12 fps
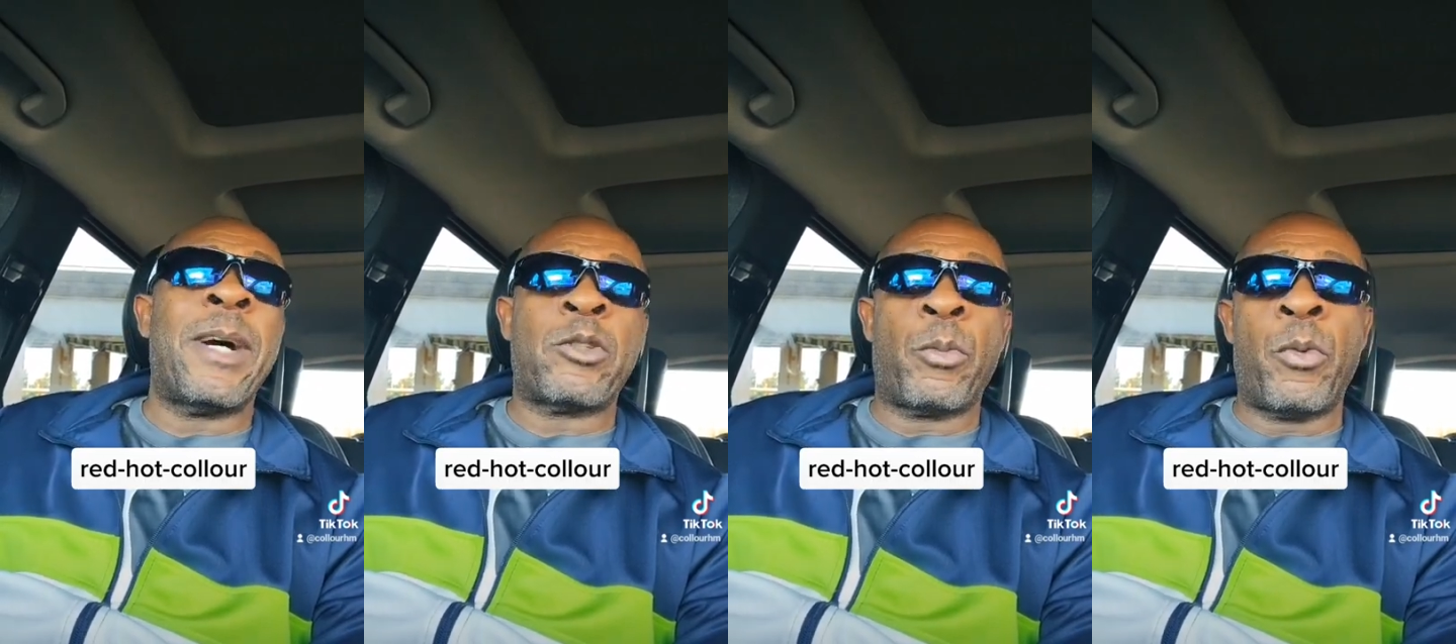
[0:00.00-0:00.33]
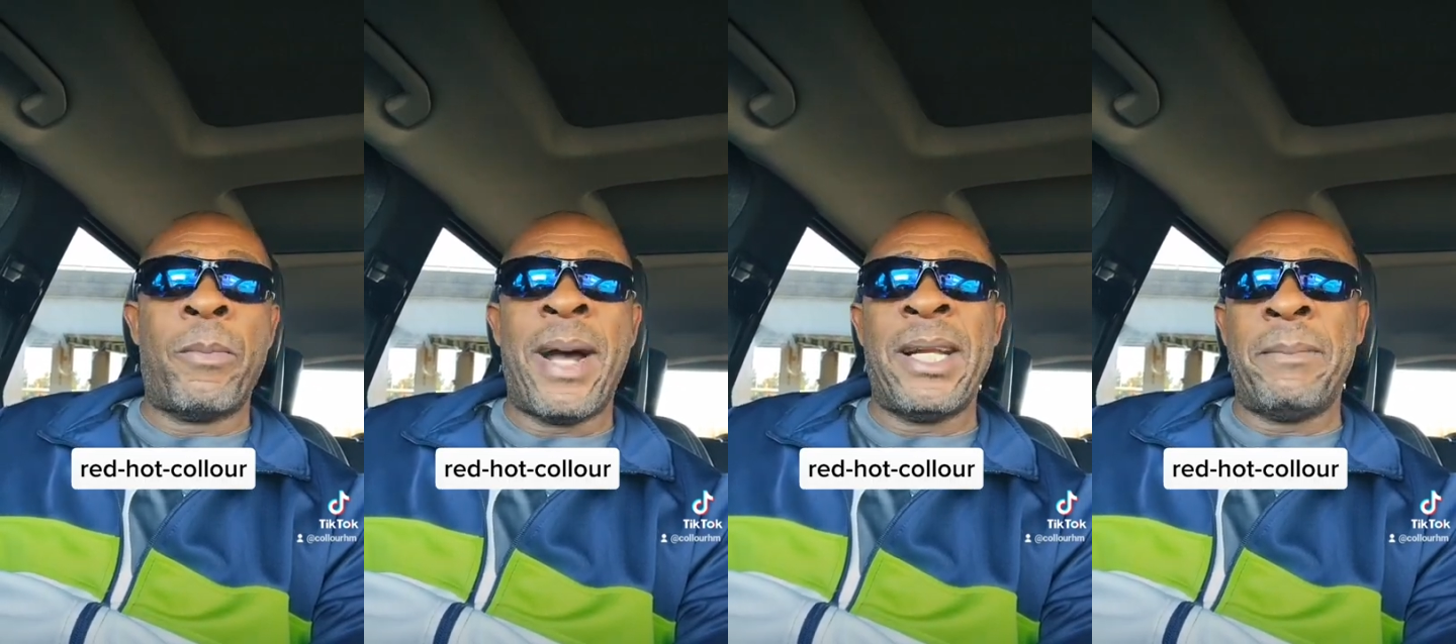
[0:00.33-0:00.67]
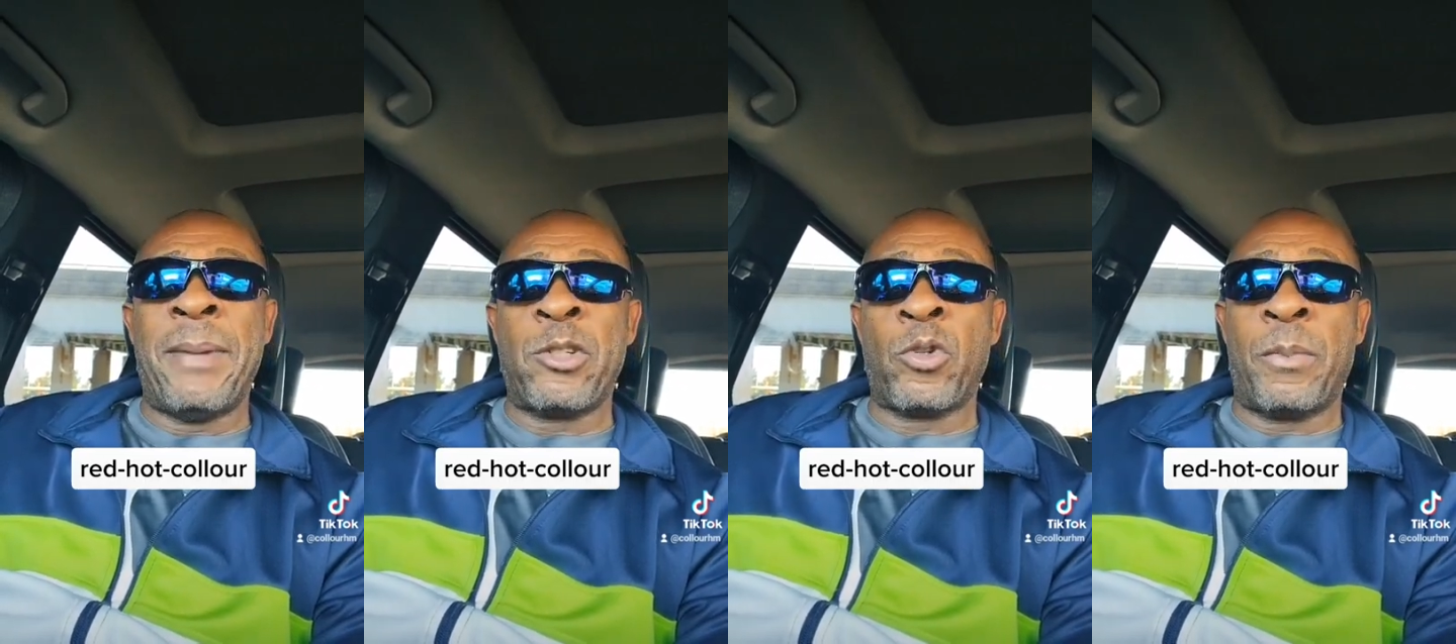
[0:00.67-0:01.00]
mash up everybody,
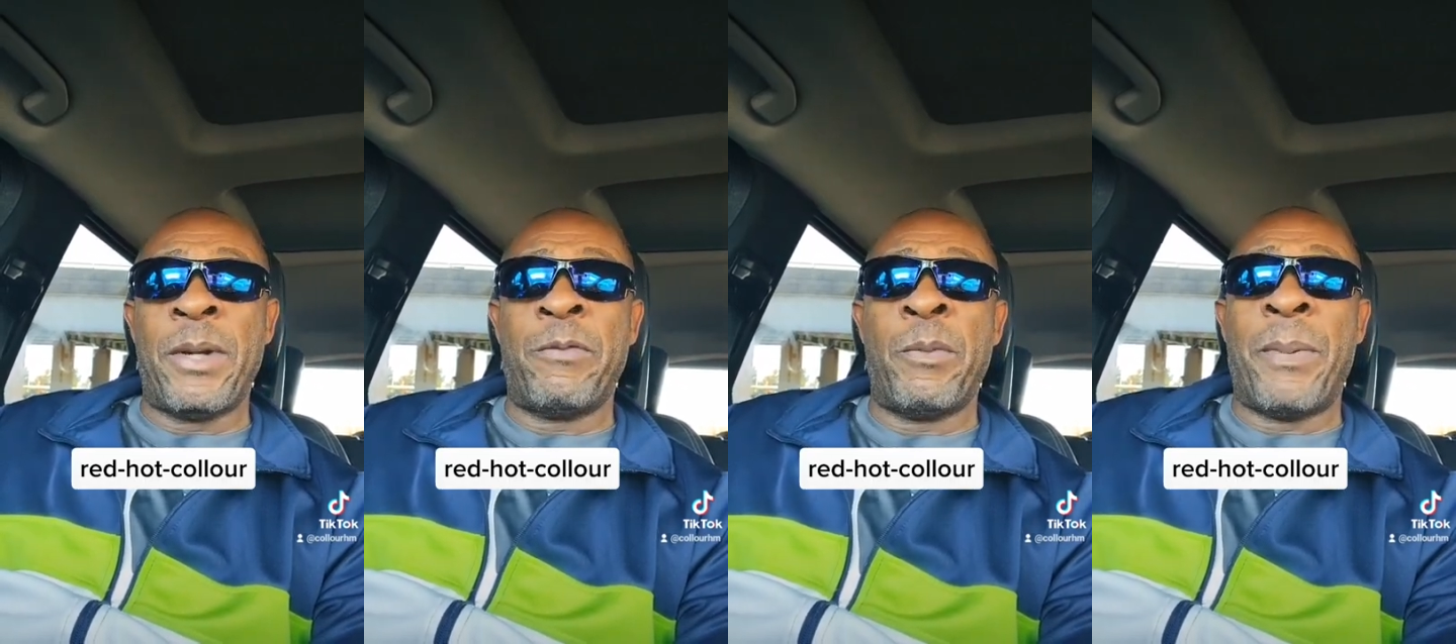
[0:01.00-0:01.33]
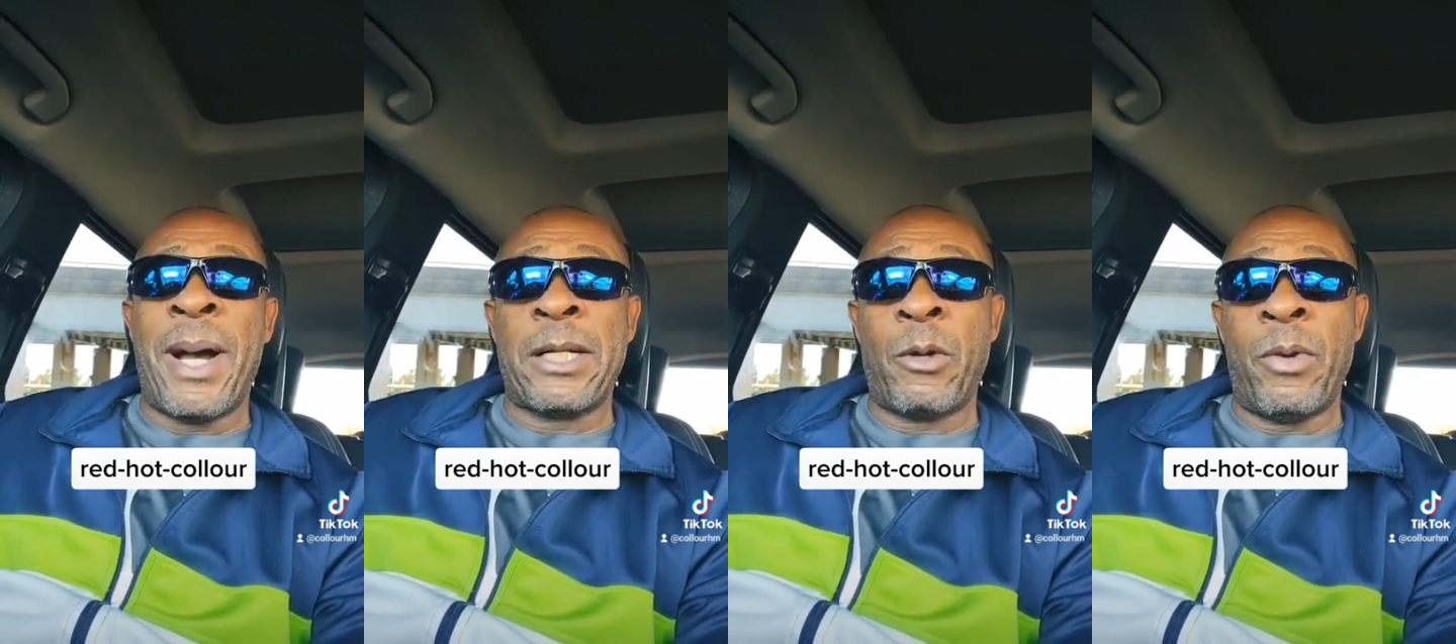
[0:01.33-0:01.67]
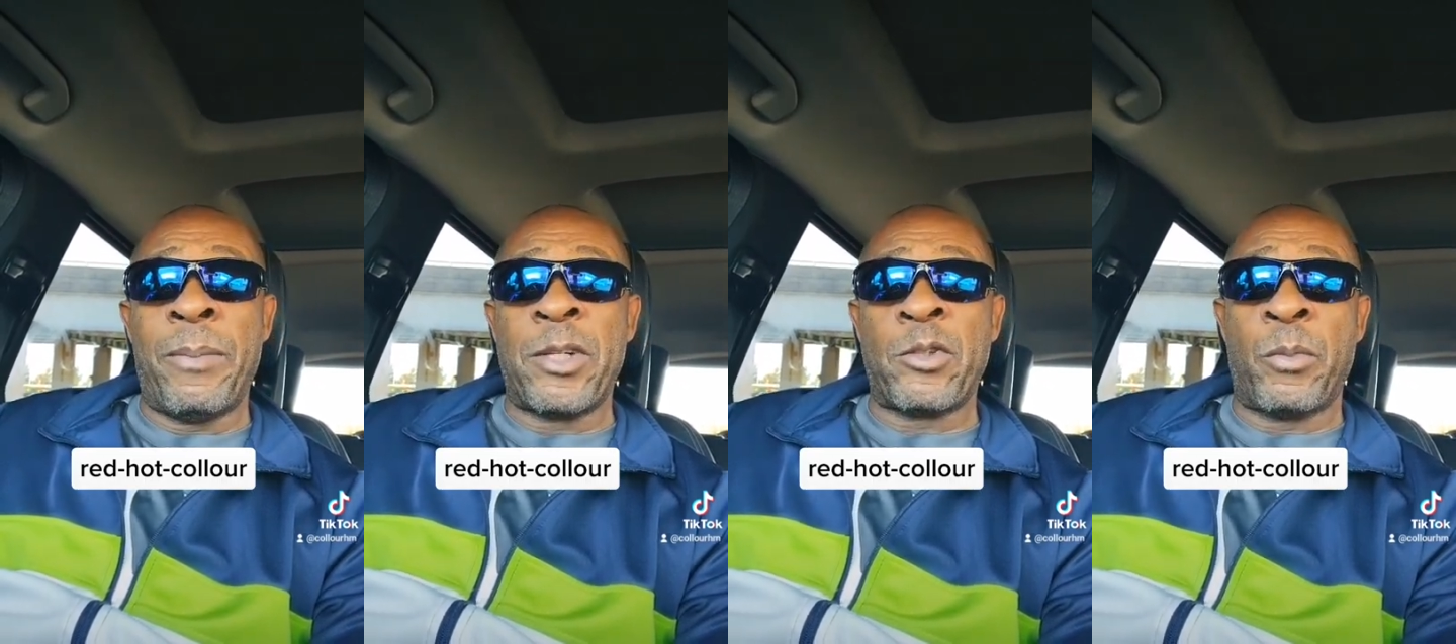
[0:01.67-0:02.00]
mash up every part of
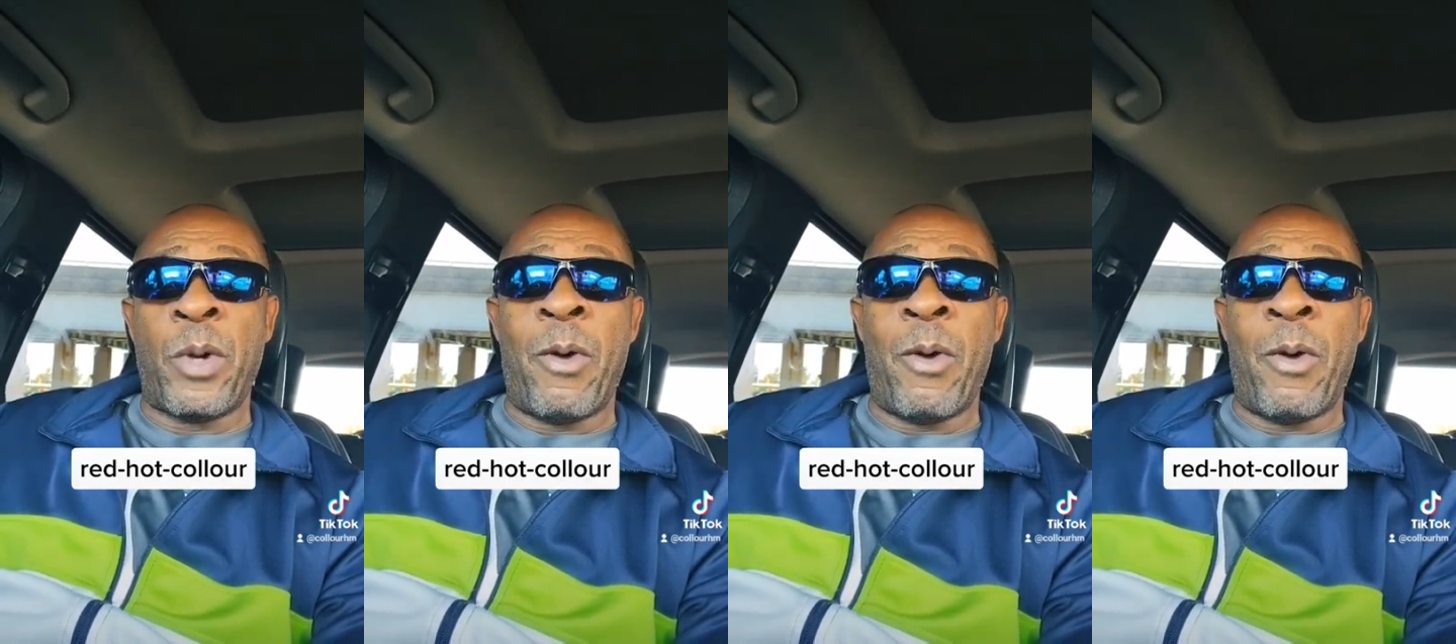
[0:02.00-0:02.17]
it, mash up.